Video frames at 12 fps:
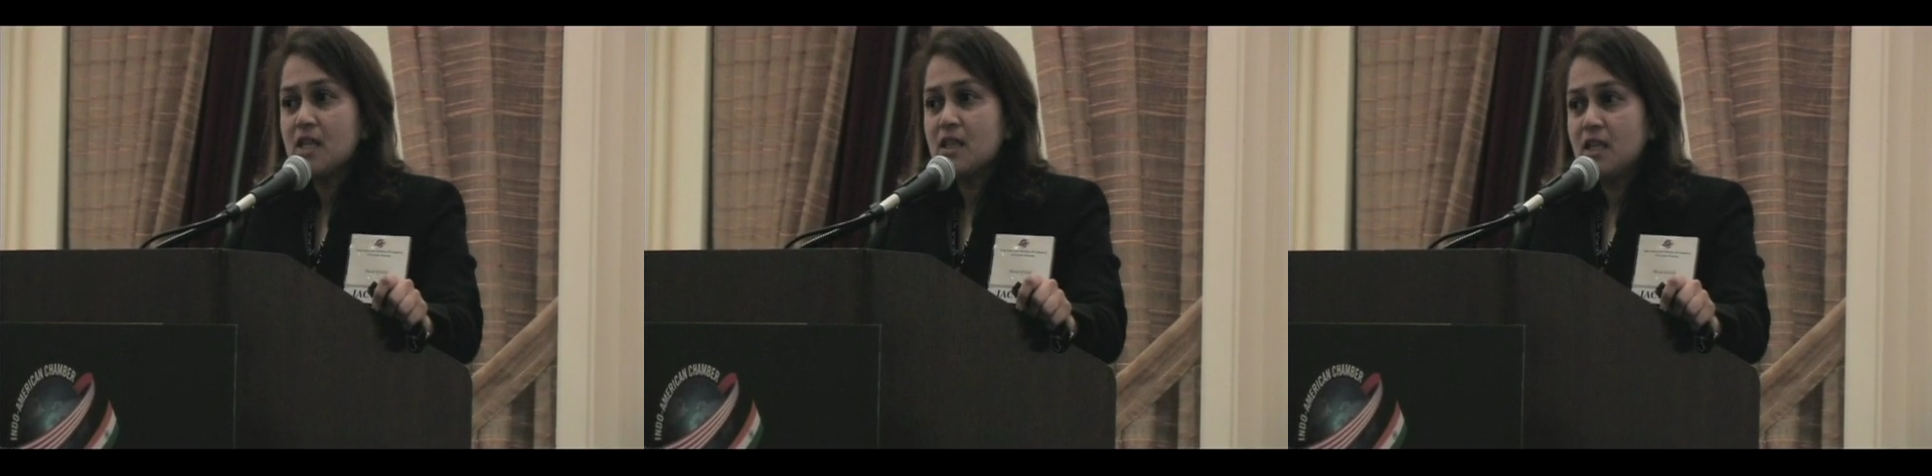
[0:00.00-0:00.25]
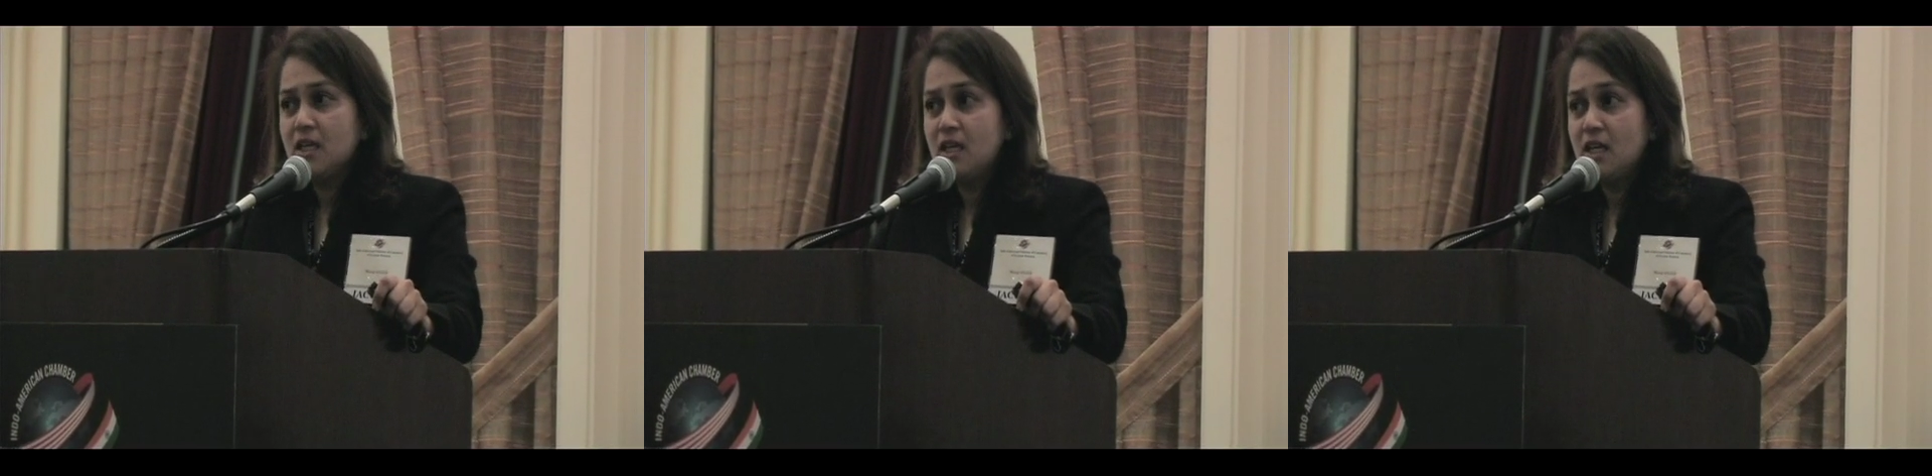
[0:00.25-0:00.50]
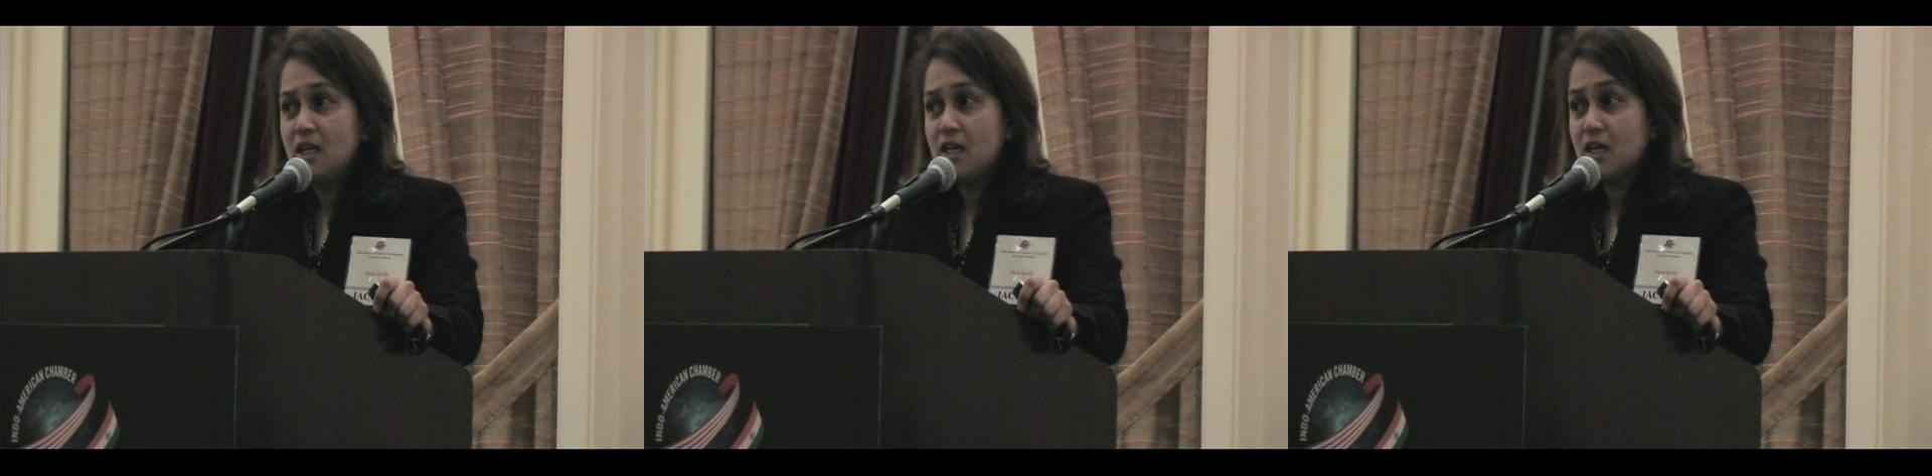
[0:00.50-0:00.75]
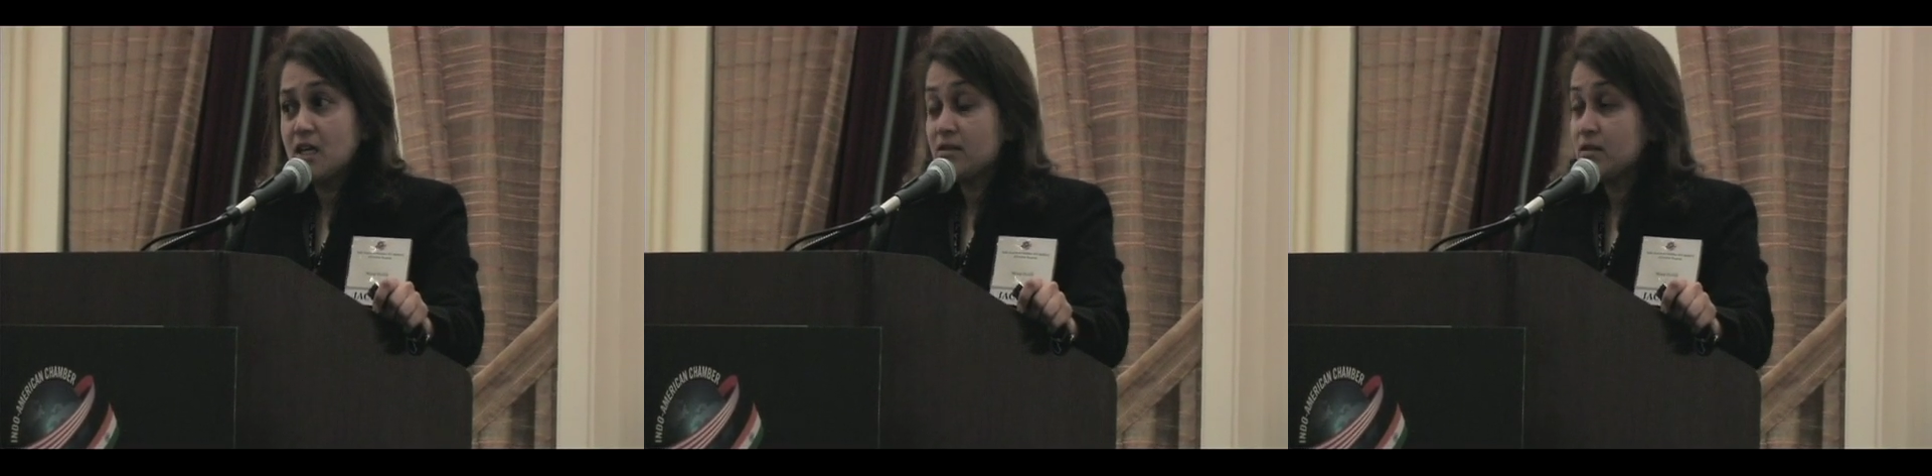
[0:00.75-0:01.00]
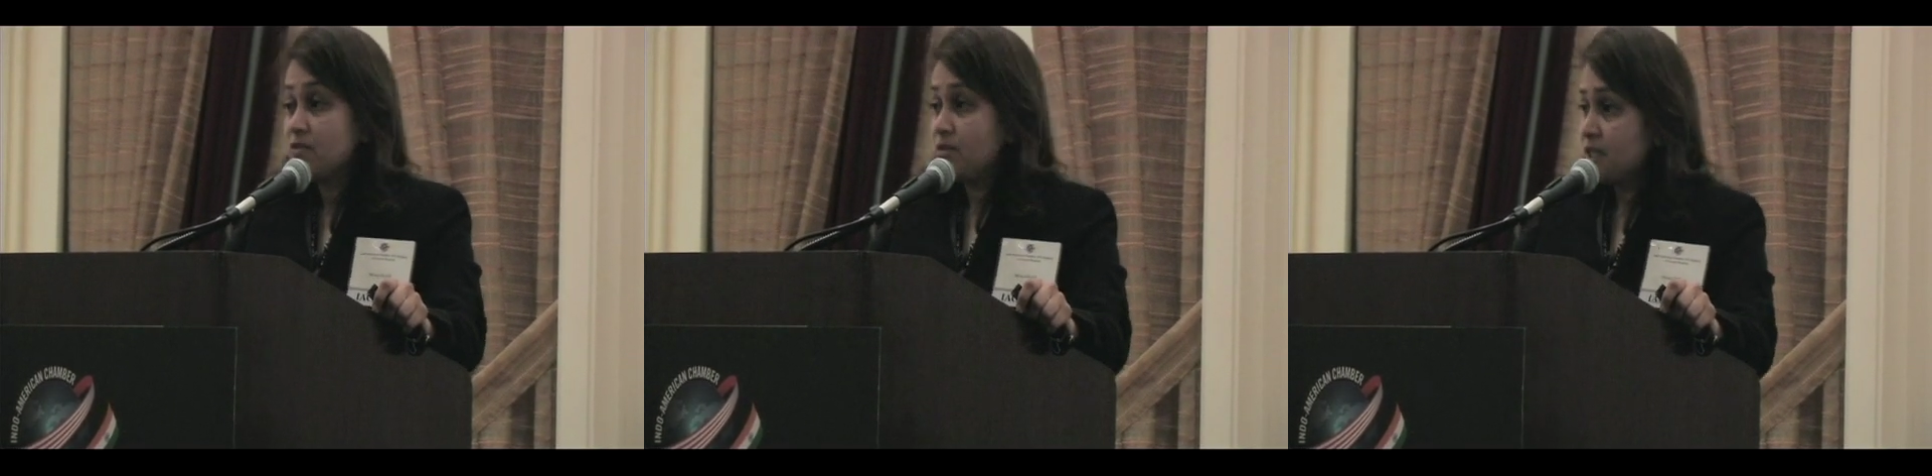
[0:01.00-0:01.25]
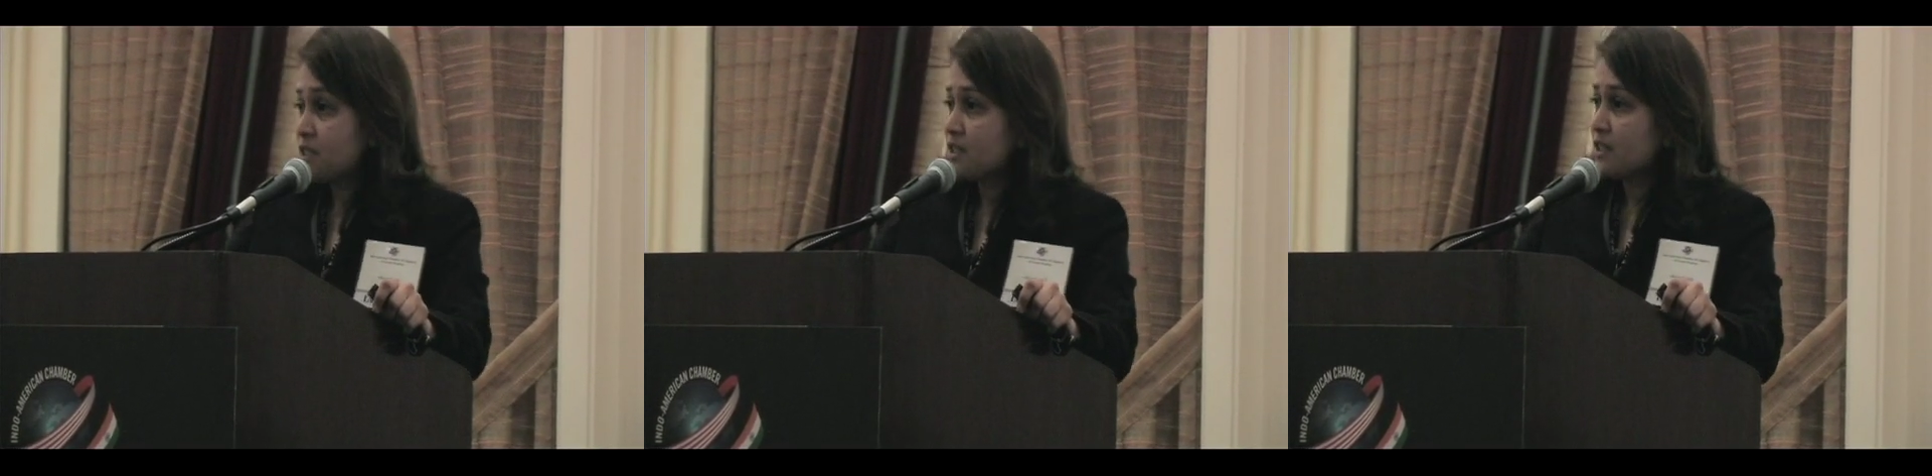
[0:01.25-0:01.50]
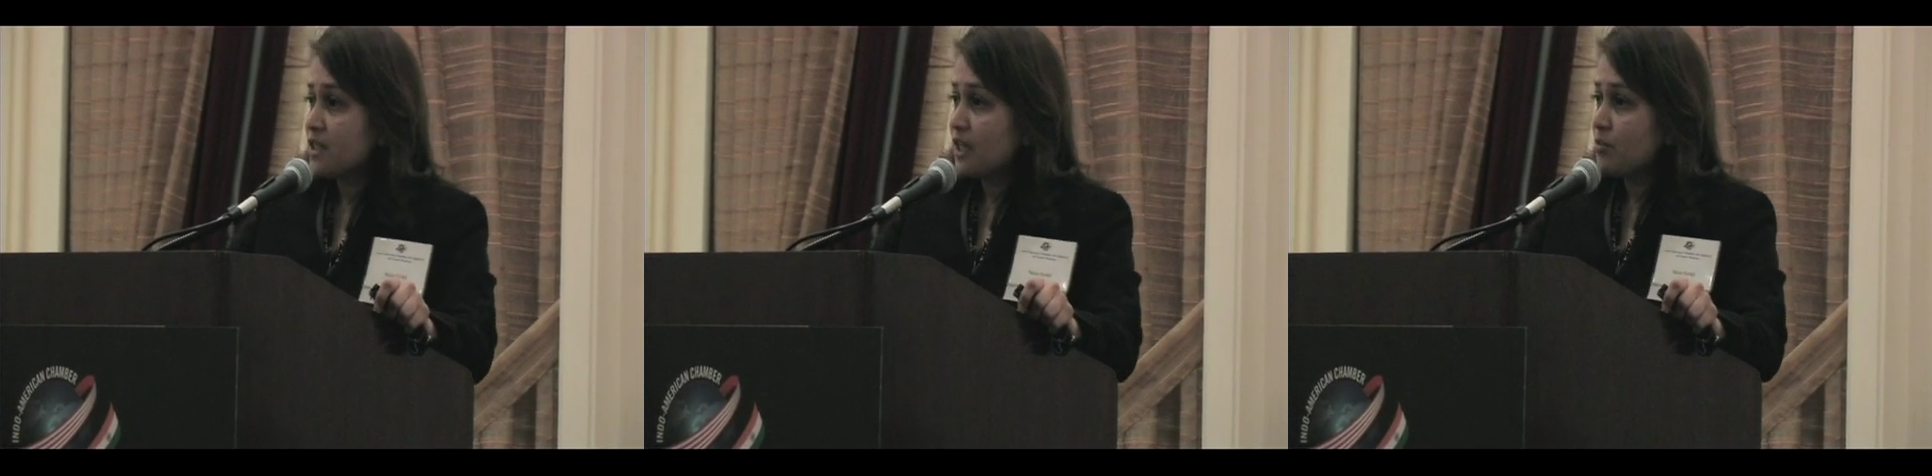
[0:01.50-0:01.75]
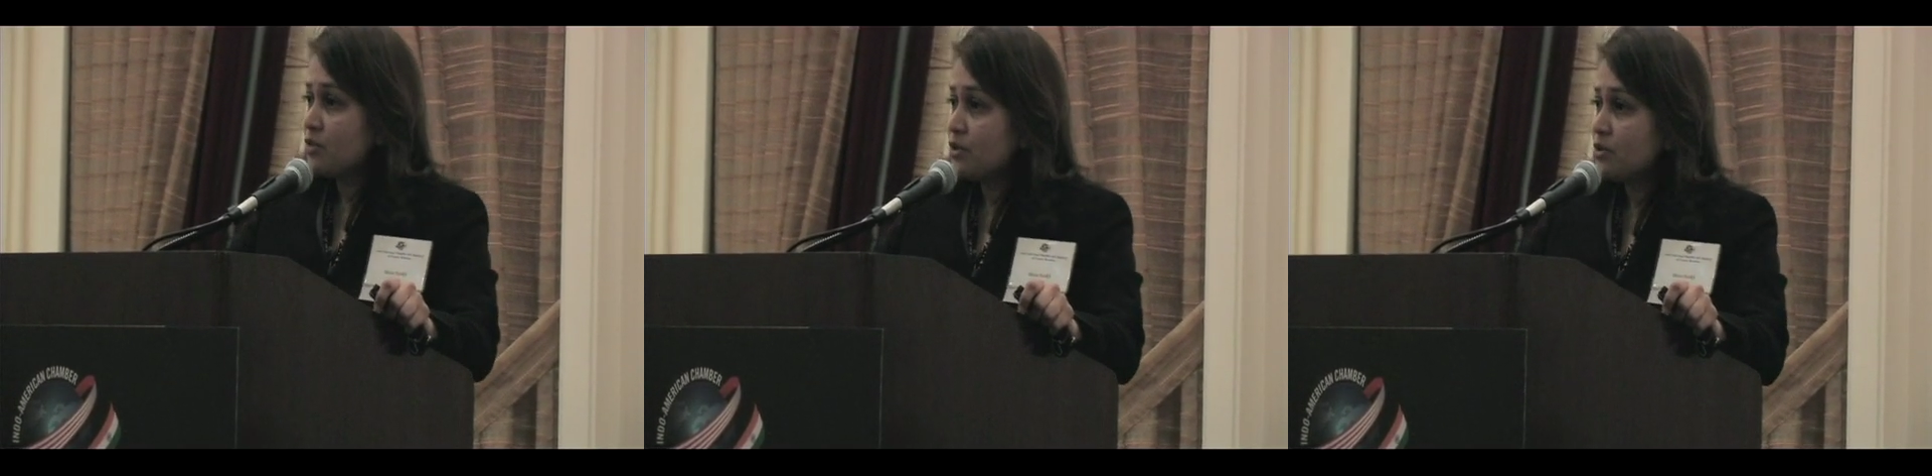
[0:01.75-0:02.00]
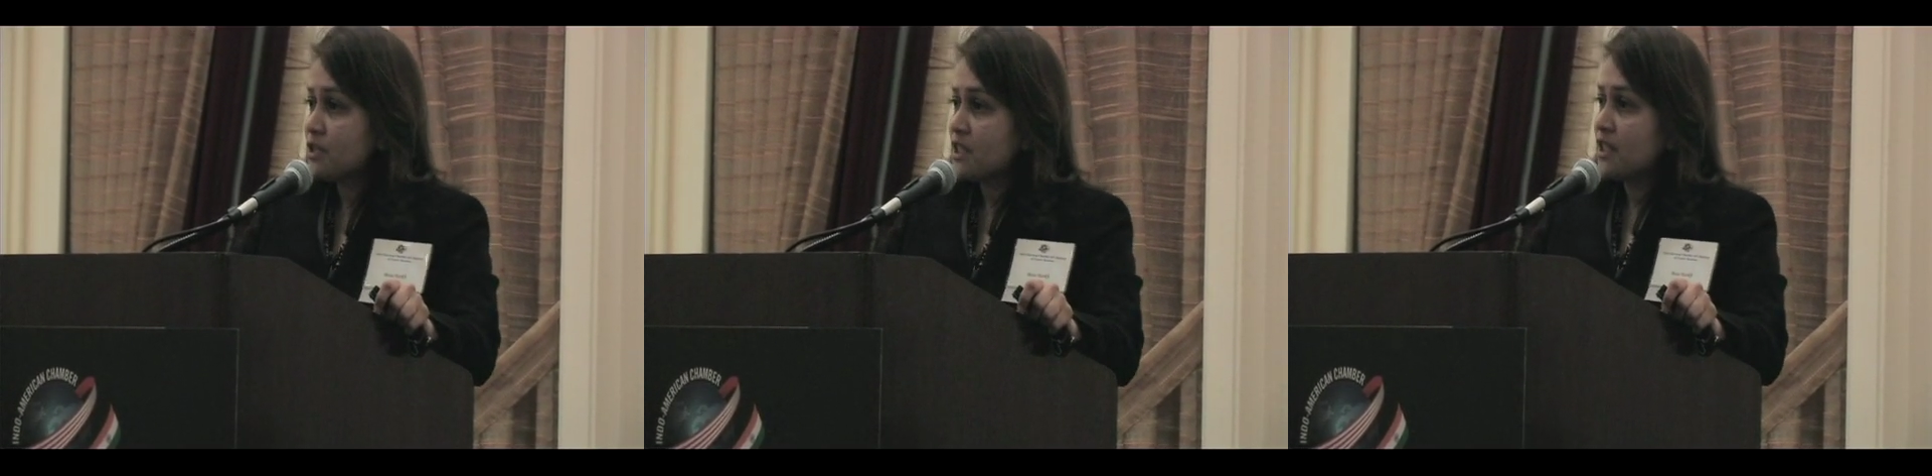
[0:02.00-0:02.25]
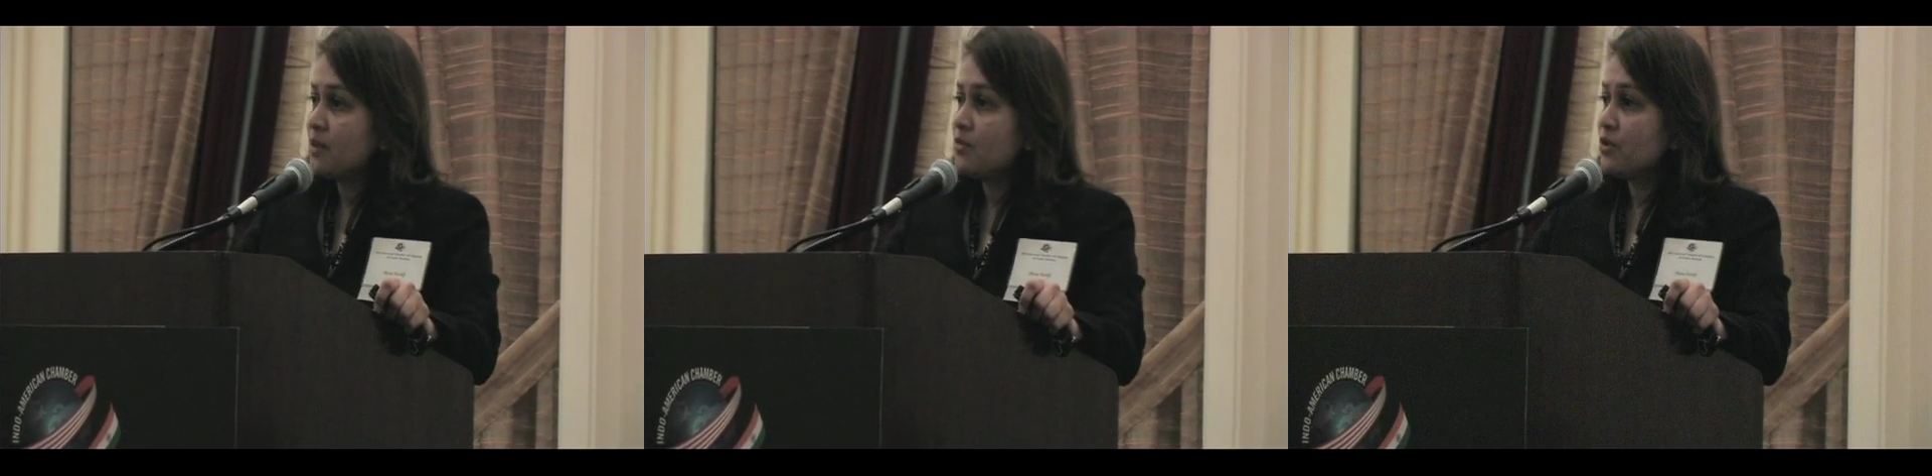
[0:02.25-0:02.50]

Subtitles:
the recent MOU signed